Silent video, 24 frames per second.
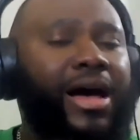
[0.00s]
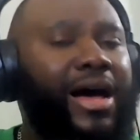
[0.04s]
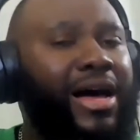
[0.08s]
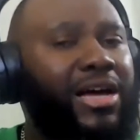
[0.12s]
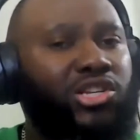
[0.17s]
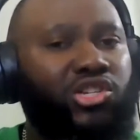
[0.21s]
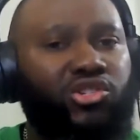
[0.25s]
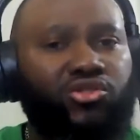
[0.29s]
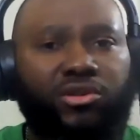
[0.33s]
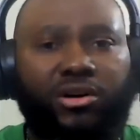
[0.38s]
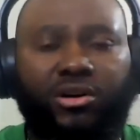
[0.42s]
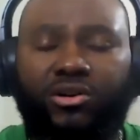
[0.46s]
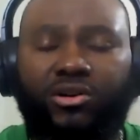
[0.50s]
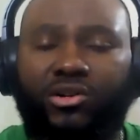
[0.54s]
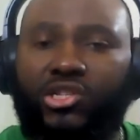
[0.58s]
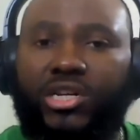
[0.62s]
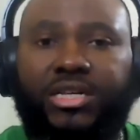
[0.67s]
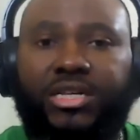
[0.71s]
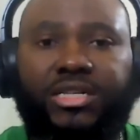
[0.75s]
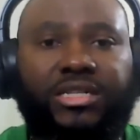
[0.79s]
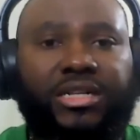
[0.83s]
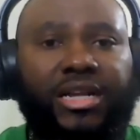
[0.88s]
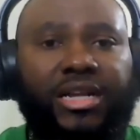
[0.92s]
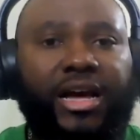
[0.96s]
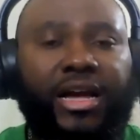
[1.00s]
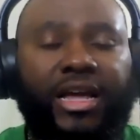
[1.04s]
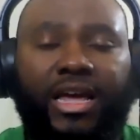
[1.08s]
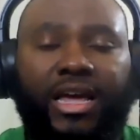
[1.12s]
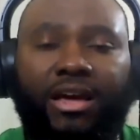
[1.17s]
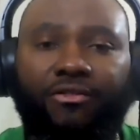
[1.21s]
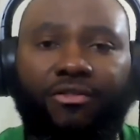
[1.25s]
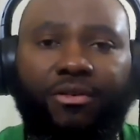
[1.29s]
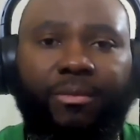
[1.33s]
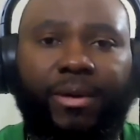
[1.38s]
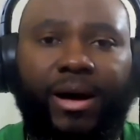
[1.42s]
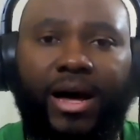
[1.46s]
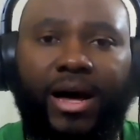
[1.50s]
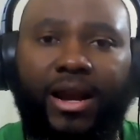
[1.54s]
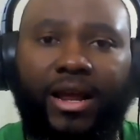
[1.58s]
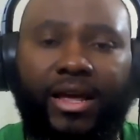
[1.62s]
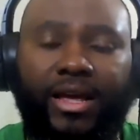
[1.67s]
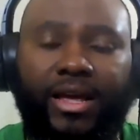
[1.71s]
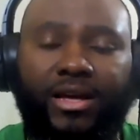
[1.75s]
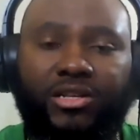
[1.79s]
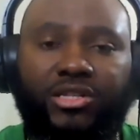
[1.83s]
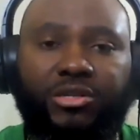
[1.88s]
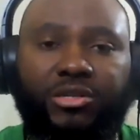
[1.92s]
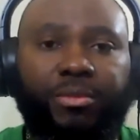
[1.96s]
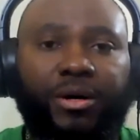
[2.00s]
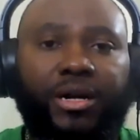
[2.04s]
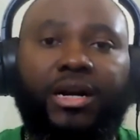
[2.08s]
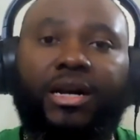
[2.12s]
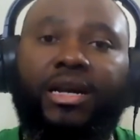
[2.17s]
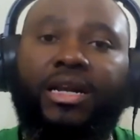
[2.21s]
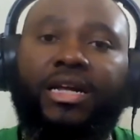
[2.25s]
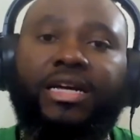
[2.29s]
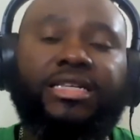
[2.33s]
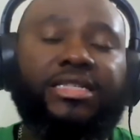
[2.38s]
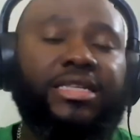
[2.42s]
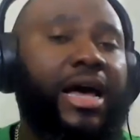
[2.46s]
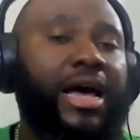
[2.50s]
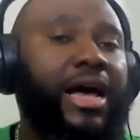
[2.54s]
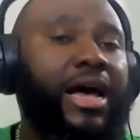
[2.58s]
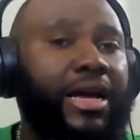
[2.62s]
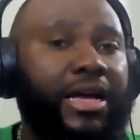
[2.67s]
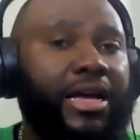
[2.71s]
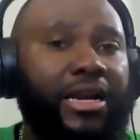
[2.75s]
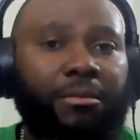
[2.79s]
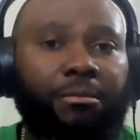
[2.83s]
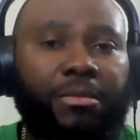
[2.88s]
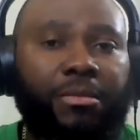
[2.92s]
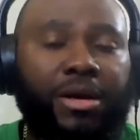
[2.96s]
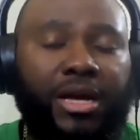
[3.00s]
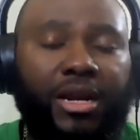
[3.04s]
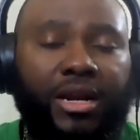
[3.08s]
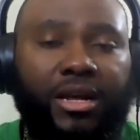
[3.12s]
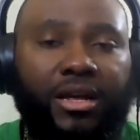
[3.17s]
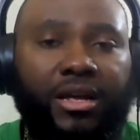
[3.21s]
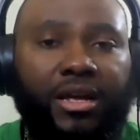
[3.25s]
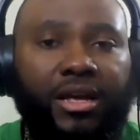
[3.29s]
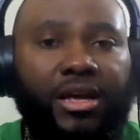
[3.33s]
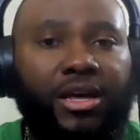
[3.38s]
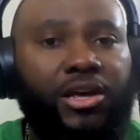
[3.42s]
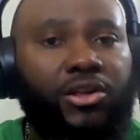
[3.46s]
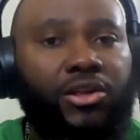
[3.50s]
I struggle just like everybody else, but at least I can admit it.